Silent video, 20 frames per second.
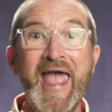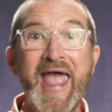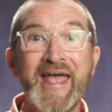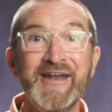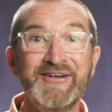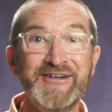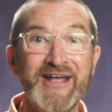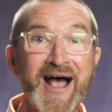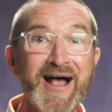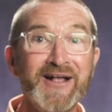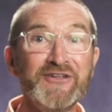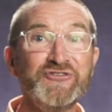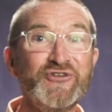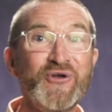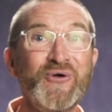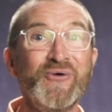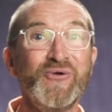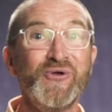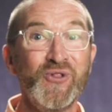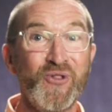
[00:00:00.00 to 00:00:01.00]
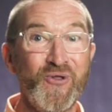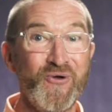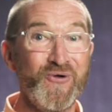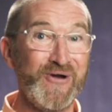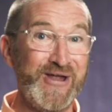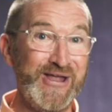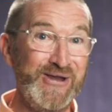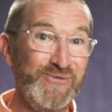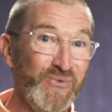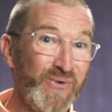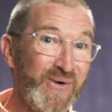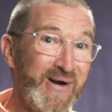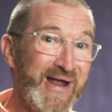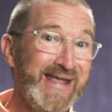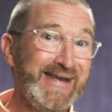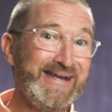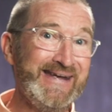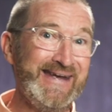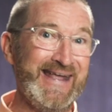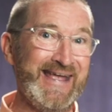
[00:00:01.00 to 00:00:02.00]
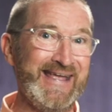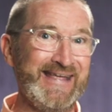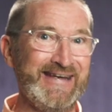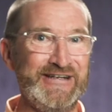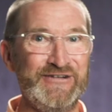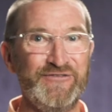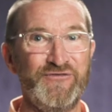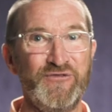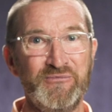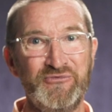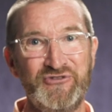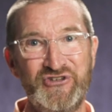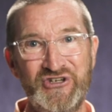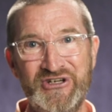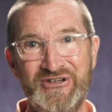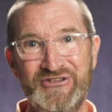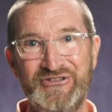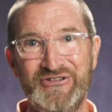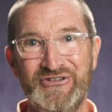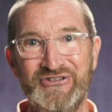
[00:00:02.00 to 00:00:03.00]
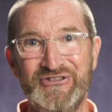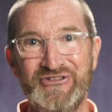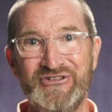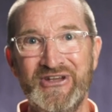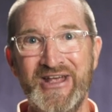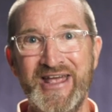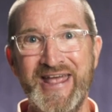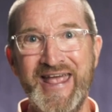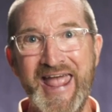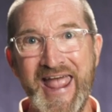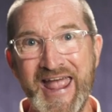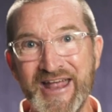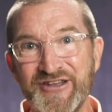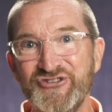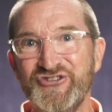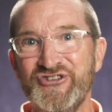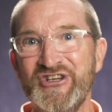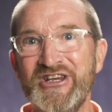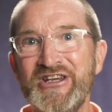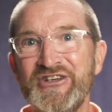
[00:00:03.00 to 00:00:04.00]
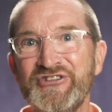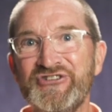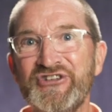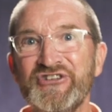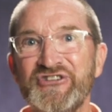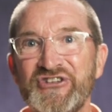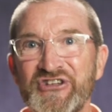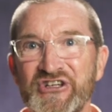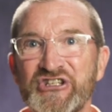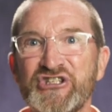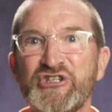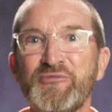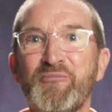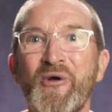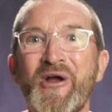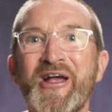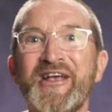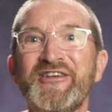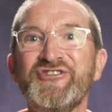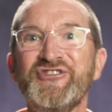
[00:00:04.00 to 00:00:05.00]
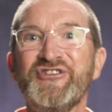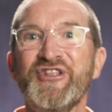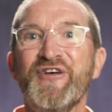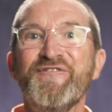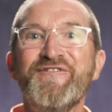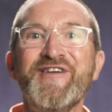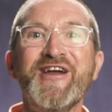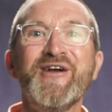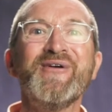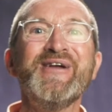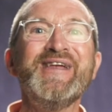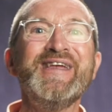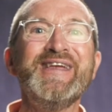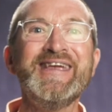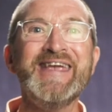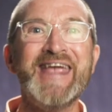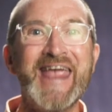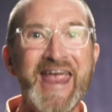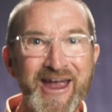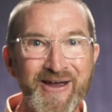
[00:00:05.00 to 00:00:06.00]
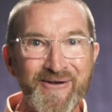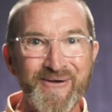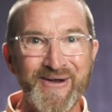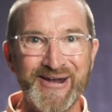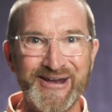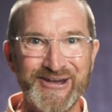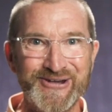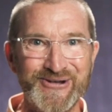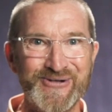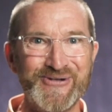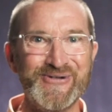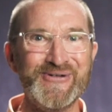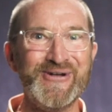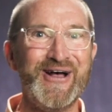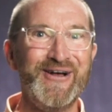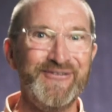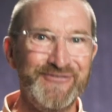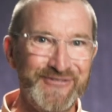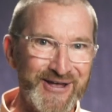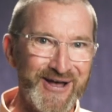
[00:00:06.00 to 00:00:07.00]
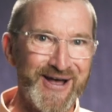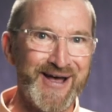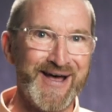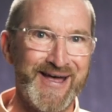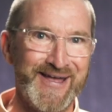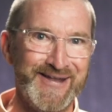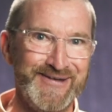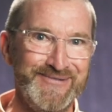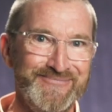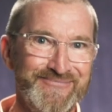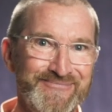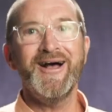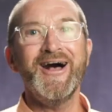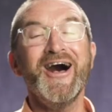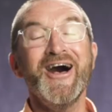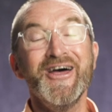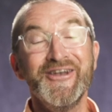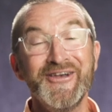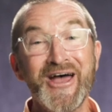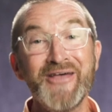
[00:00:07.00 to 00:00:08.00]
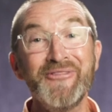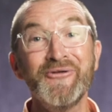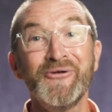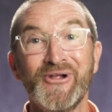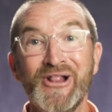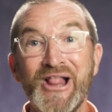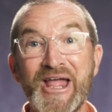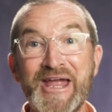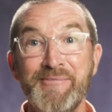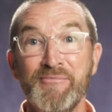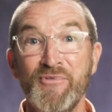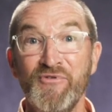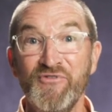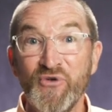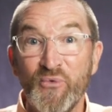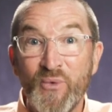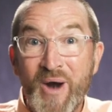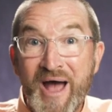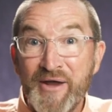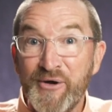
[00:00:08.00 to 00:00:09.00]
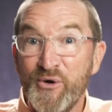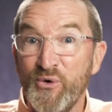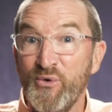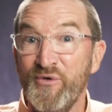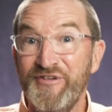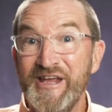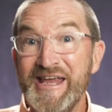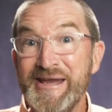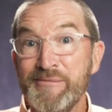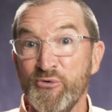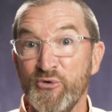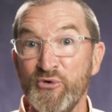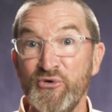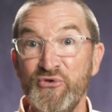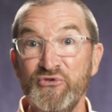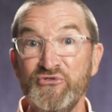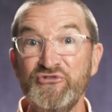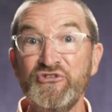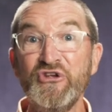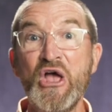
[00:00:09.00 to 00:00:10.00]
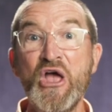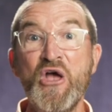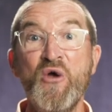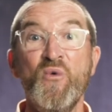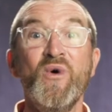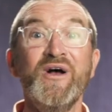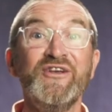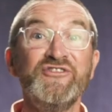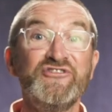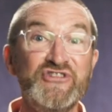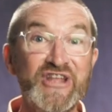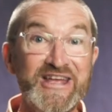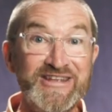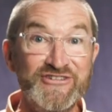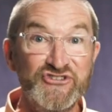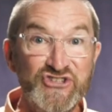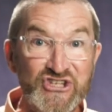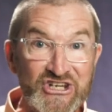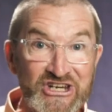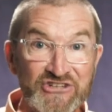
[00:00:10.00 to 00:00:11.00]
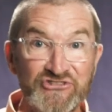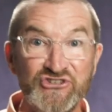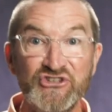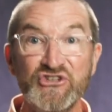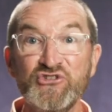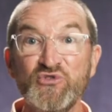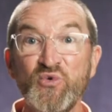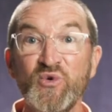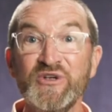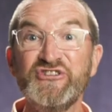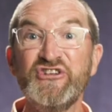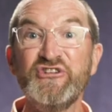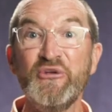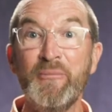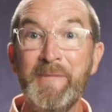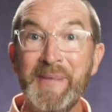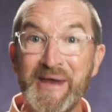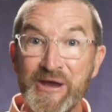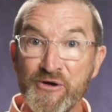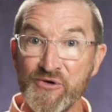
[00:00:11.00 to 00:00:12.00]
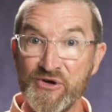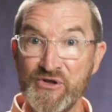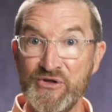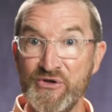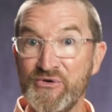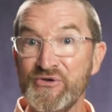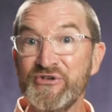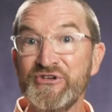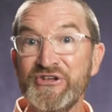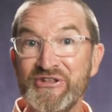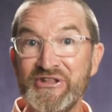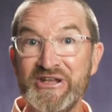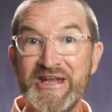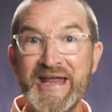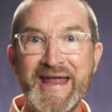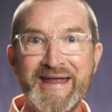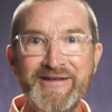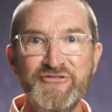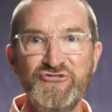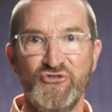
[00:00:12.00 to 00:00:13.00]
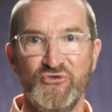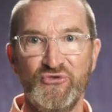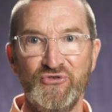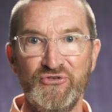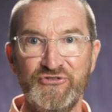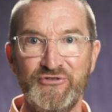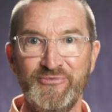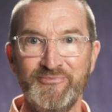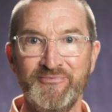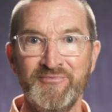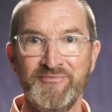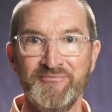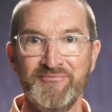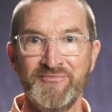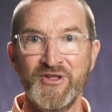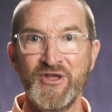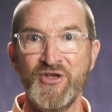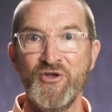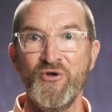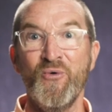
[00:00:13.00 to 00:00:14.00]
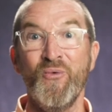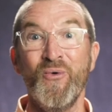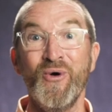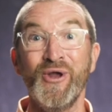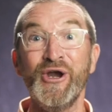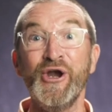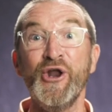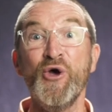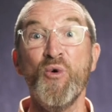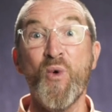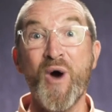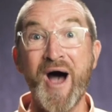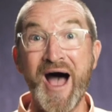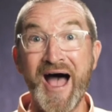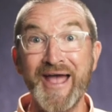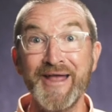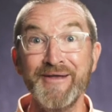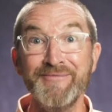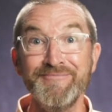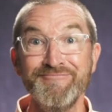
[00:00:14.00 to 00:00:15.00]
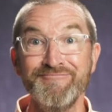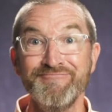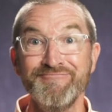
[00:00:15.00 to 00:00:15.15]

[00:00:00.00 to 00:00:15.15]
And God's own glory radiated from Jesus, and Jesus expressed the very character of God. Another claim of the writer of Hebrews was that Jesus was superior to the angels. Want to know why?